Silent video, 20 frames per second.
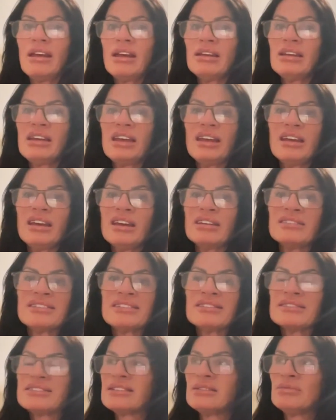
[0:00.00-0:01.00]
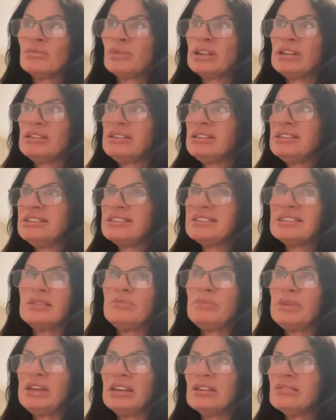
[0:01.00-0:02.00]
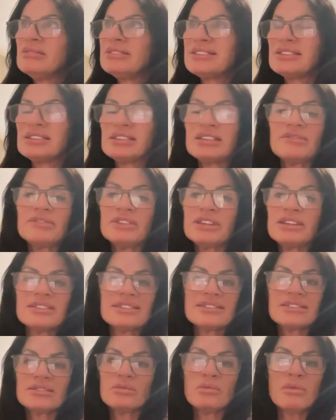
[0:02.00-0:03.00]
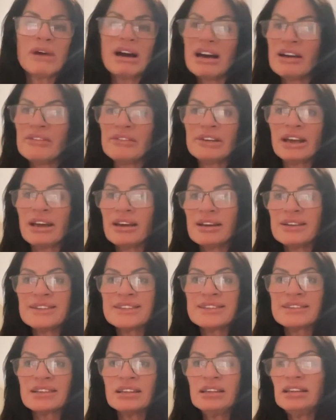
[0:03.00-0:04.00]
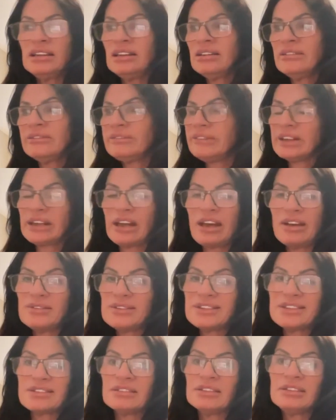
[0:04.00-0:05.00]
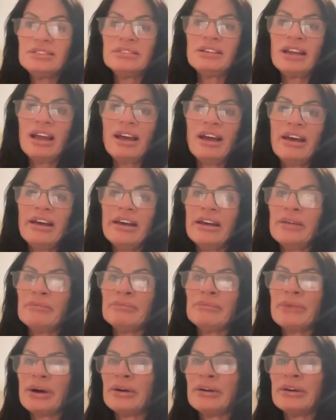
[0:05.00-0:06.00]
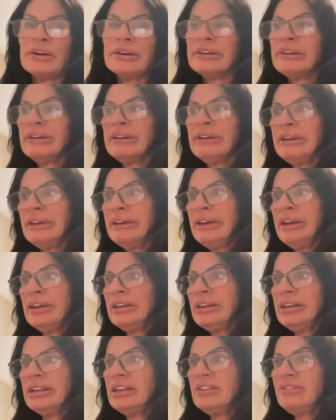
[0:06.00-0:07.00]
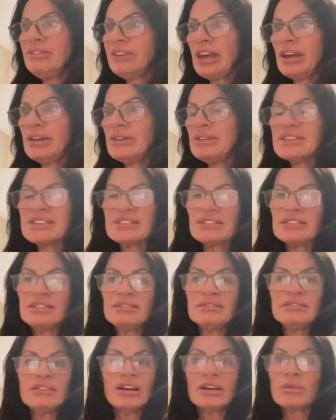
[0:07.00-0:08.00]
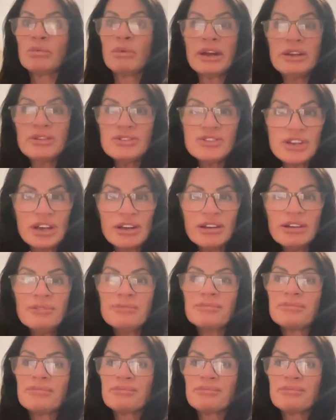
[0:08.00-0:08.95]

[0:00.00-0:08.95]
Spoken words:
and get one of these CPL certificates or whatever it is for counselling, or grief counselling or voucher.